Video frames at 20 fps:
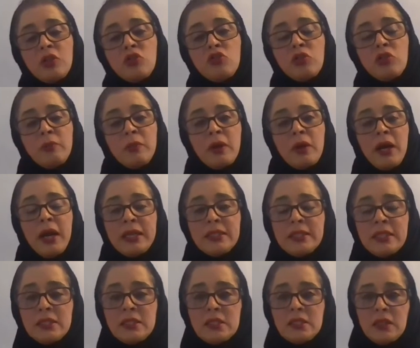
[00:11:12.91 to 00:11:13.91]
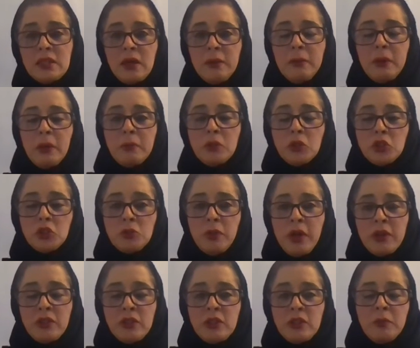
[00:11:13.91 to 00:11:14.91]
interim guidance published
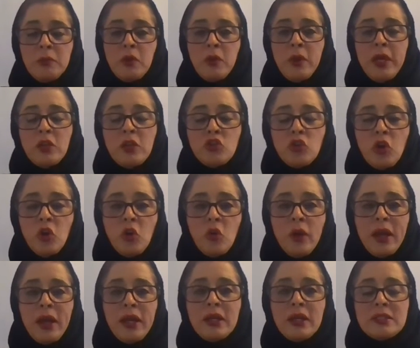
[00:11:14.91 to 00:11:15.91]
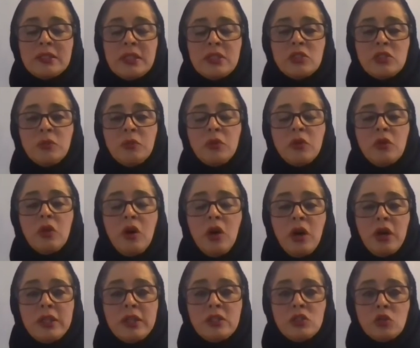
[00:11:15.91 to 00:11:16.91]
by the WHO and accessible
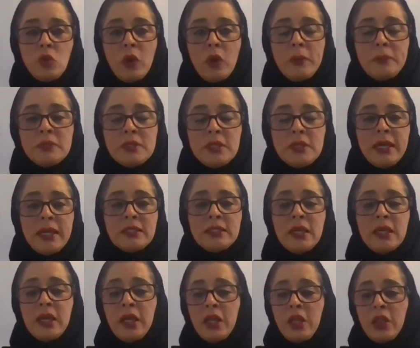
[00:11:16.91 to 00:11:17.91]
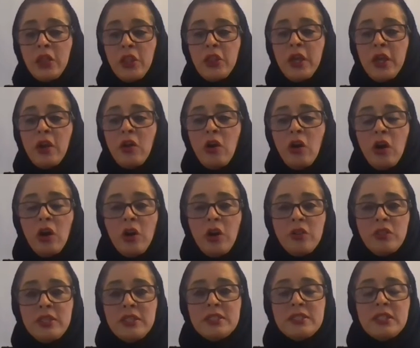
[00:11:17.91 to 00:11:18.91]
on its website, there are
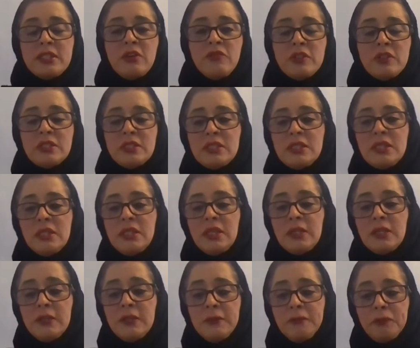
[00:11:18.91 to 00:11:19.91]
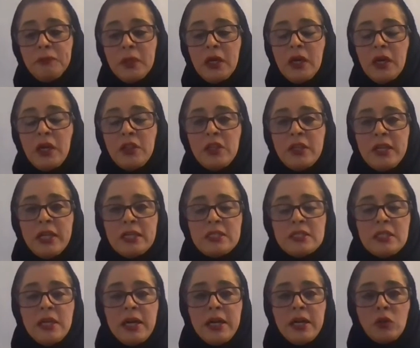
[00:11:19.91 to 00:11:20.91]
the 17, the next
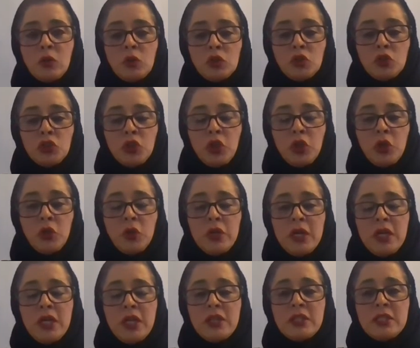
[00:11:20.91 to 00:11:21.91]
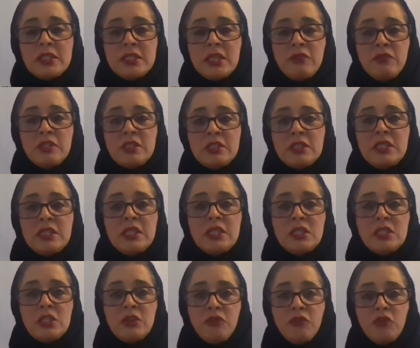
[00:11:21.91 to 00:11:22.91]
slide will show, the
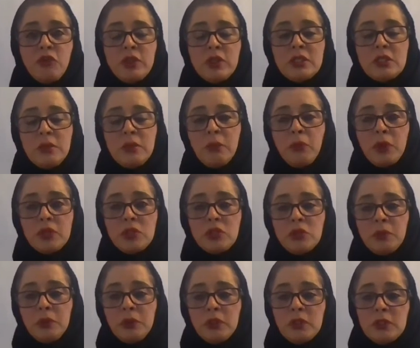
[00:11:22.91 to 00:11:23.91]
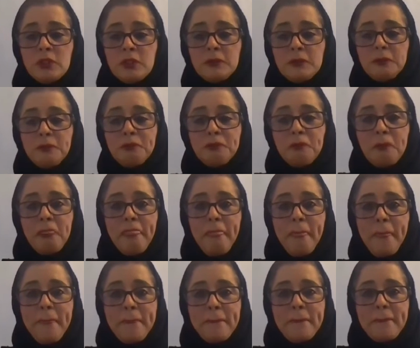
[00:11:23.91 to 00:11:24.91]
17 different principles
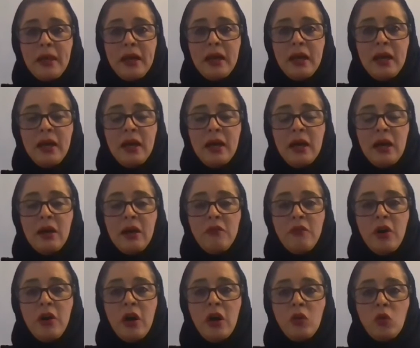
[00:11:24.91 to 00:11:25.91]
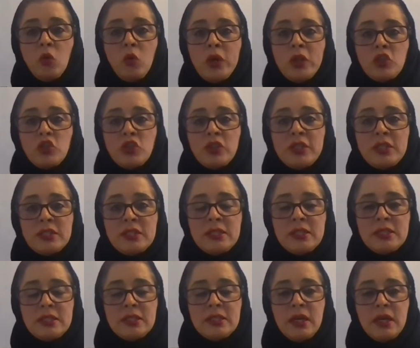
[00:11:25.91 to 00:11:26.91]
on which this
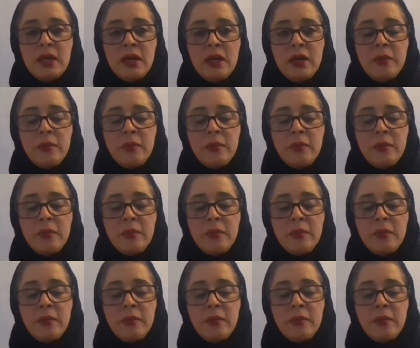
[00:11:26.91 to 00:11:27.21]
is